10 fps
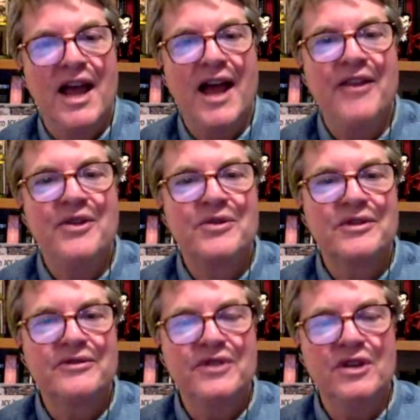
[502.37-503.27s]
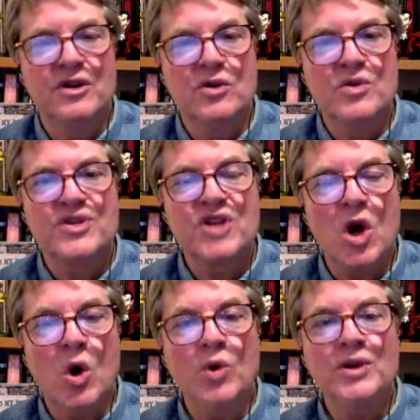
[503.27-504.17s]
And the review was the
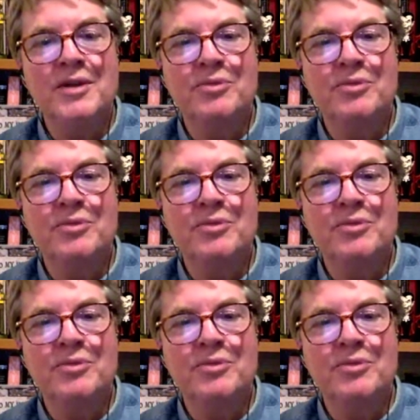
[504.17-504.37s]
only